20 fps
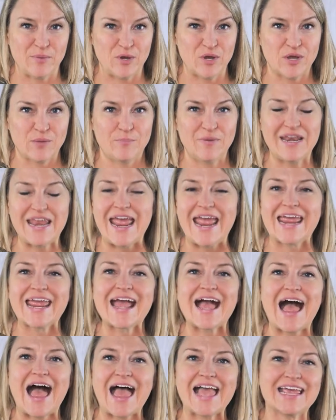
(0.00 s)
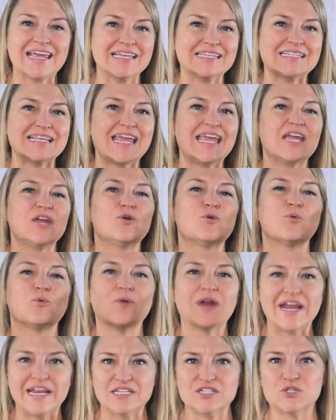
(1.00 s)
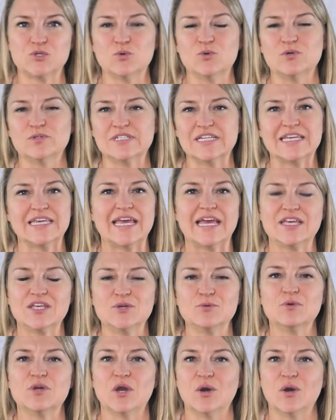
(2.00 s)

book. But AI is a great tool to get you